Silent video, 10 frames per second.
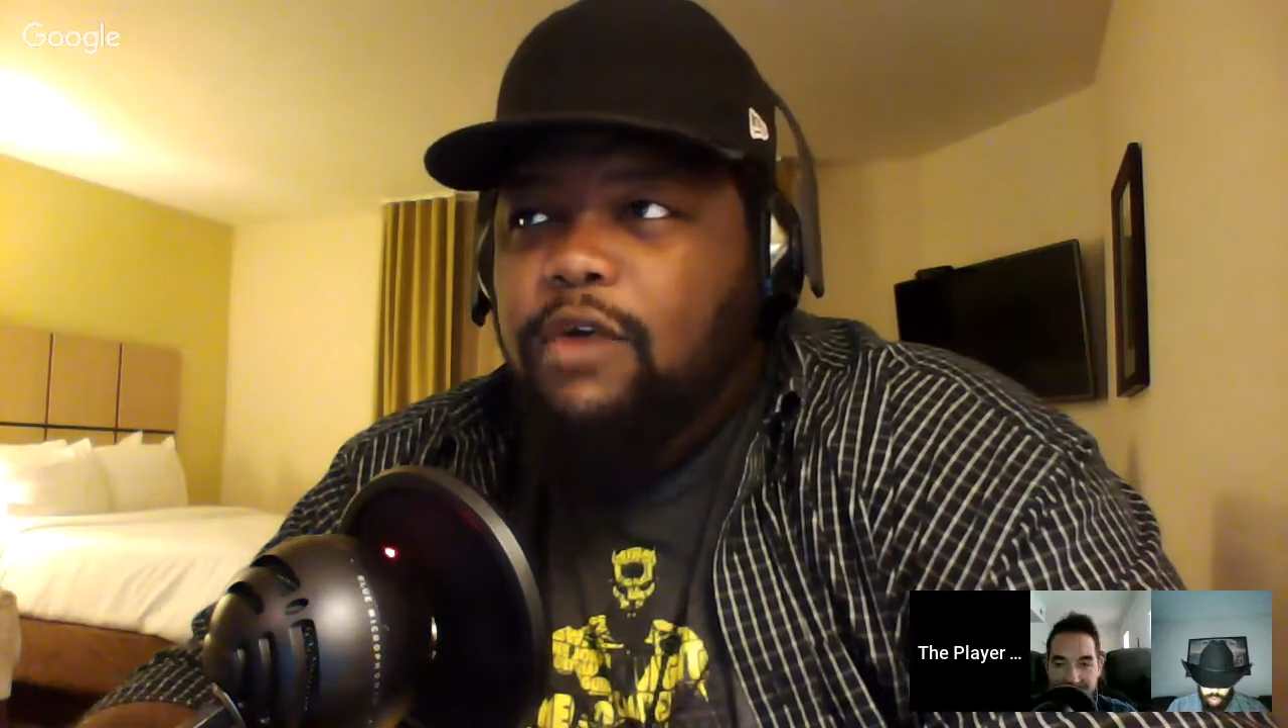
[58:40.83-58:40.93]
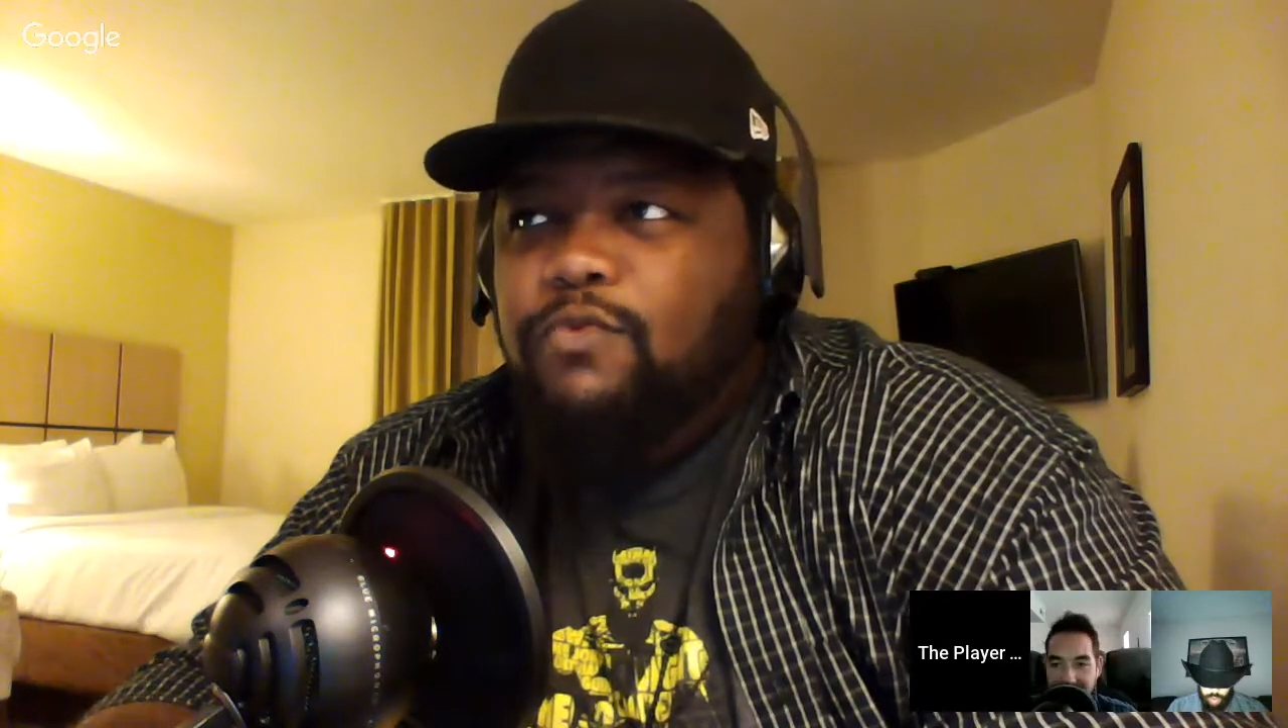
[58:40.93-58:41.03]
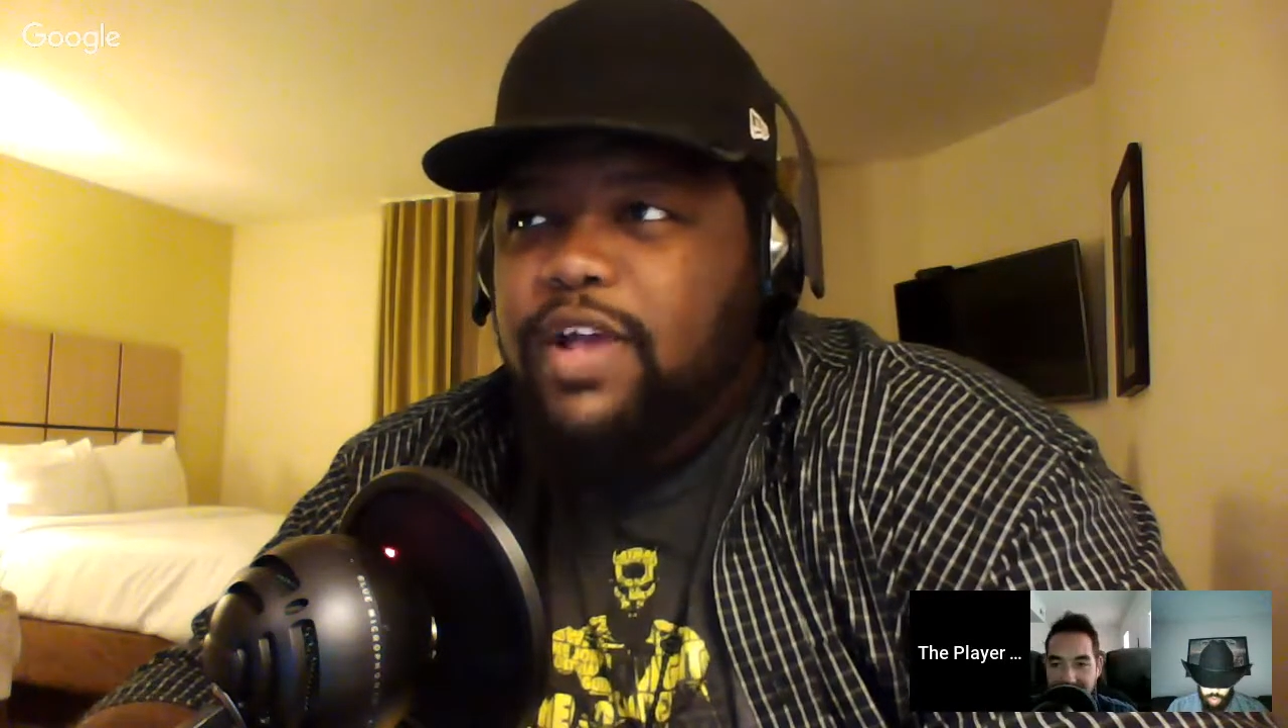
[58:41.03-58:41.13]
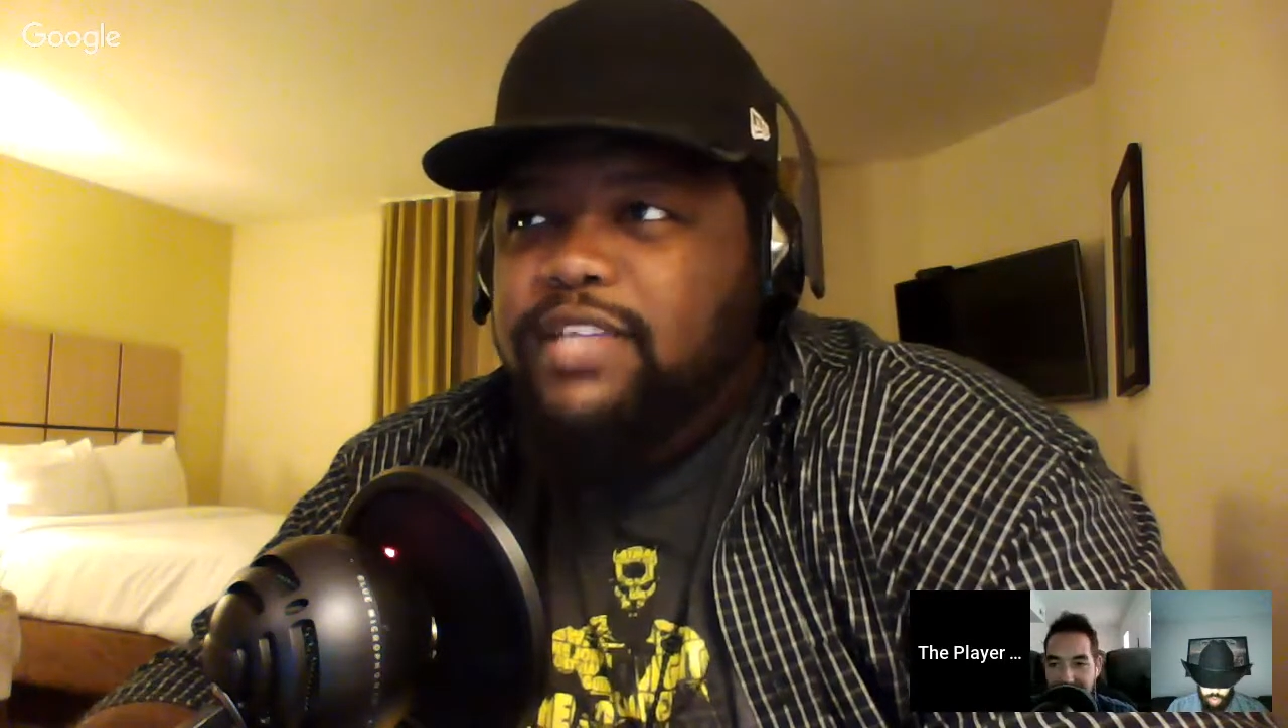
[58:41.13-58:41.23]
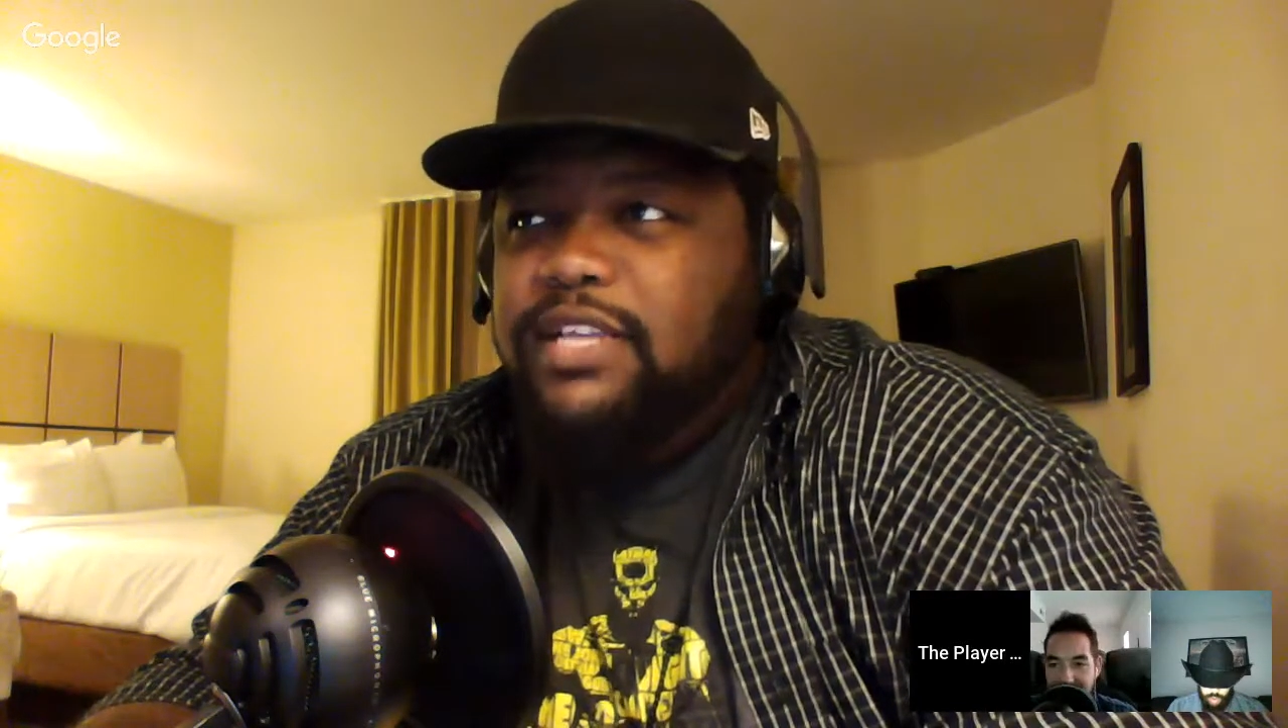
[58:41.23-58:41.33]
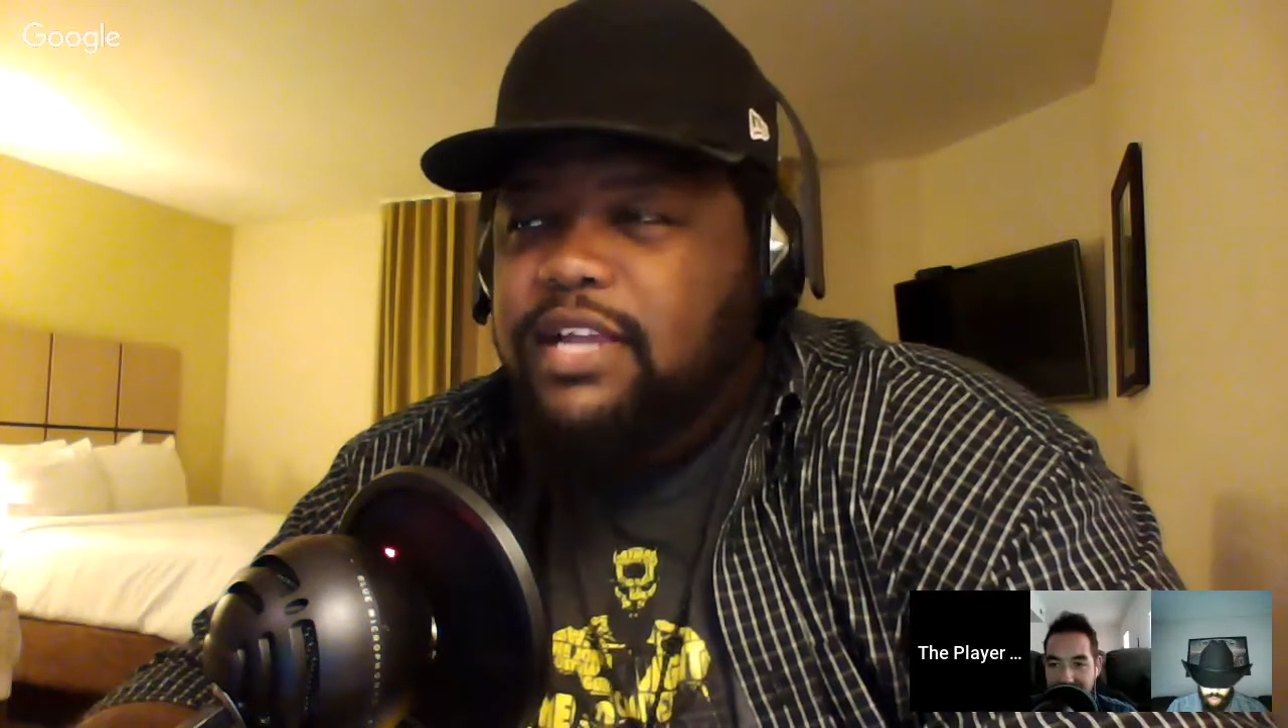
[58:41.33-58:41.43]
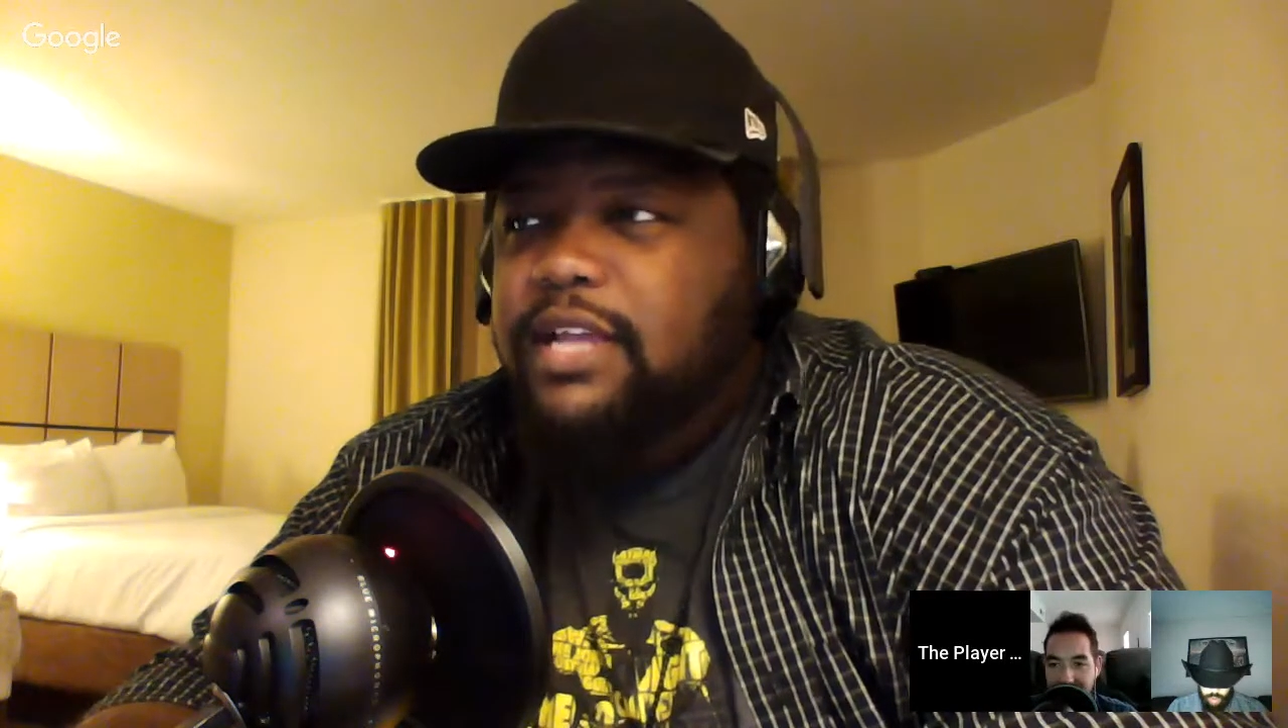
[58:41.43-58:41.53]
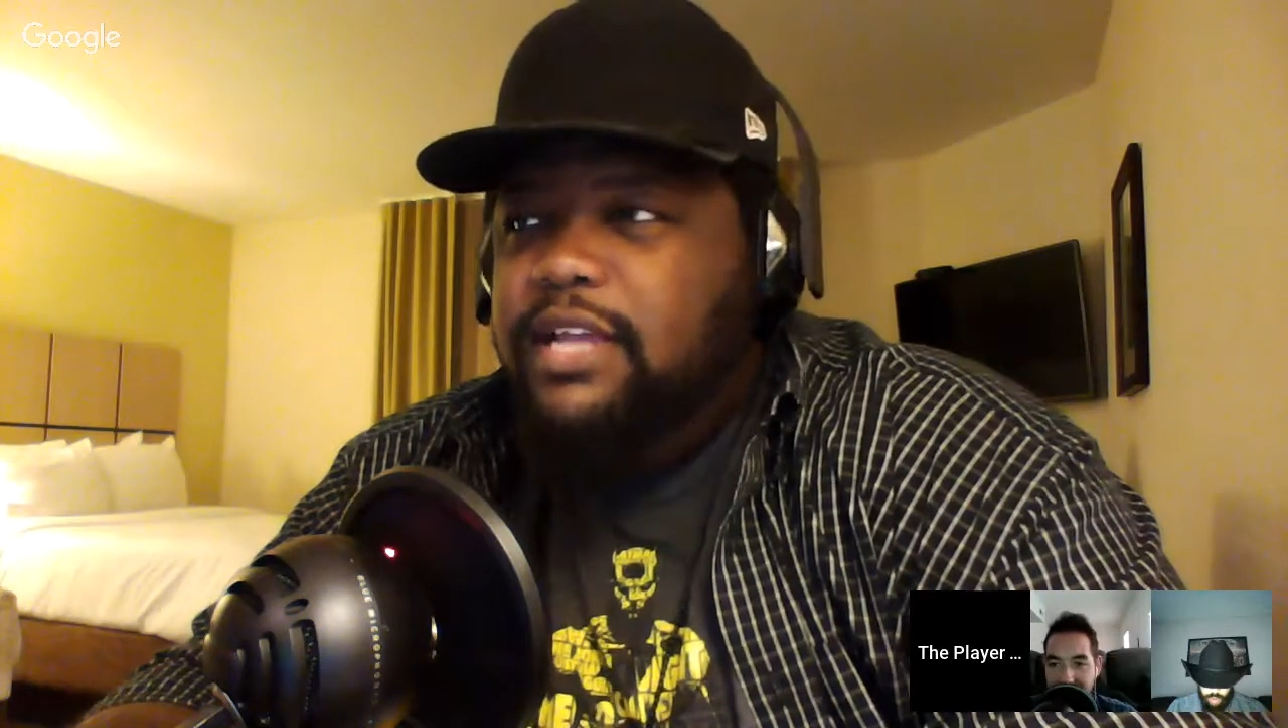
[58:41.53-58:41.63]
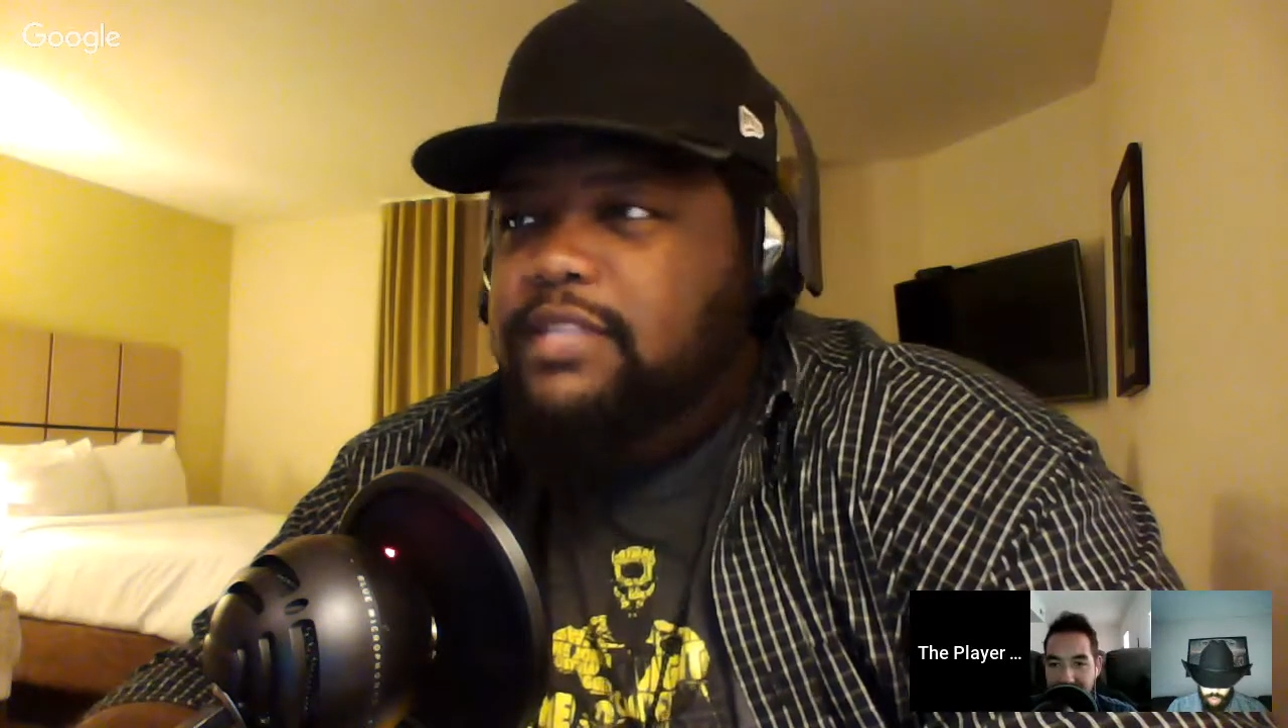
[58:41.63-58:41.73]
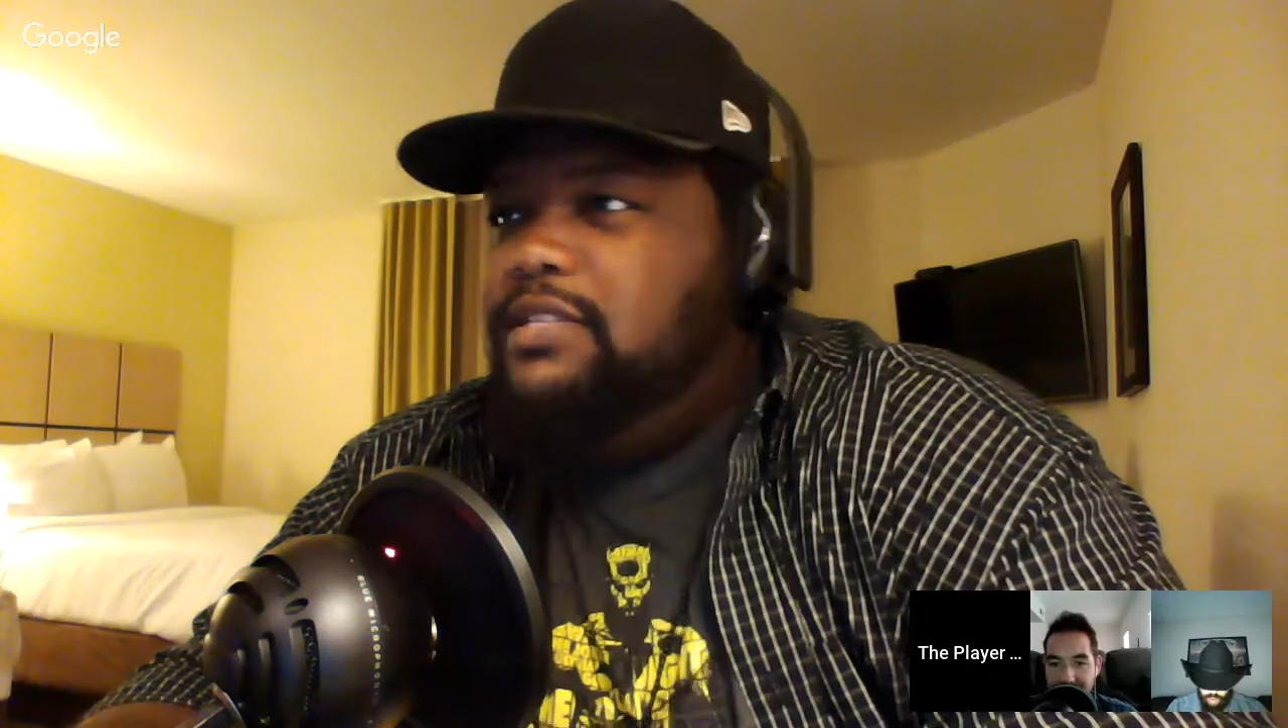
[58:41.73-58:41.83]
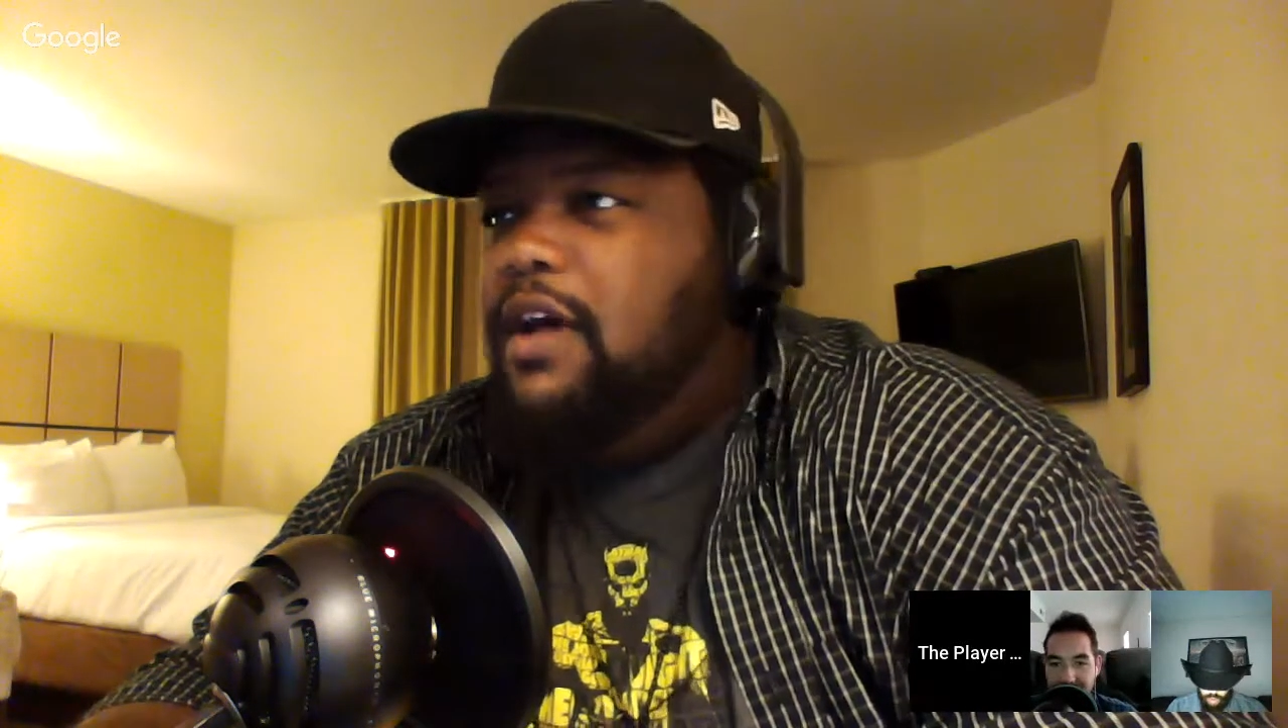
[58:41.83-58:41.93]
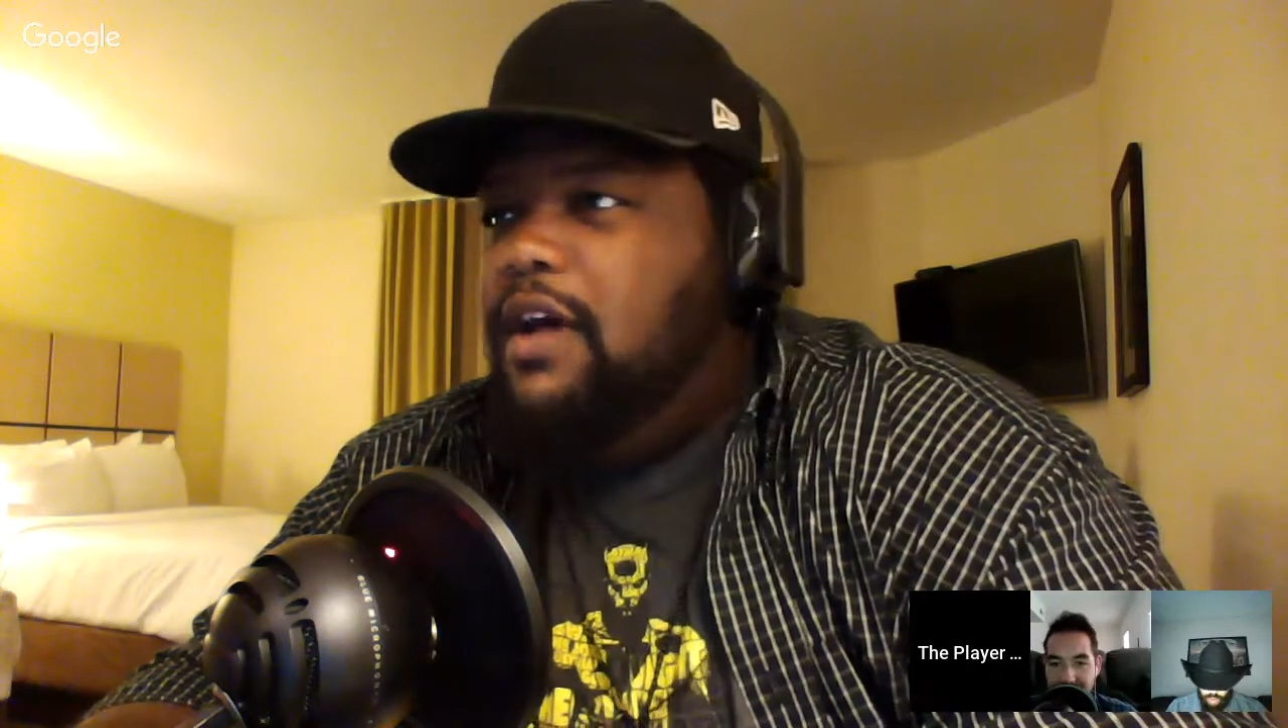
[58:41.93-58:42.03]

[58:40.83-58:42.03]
resident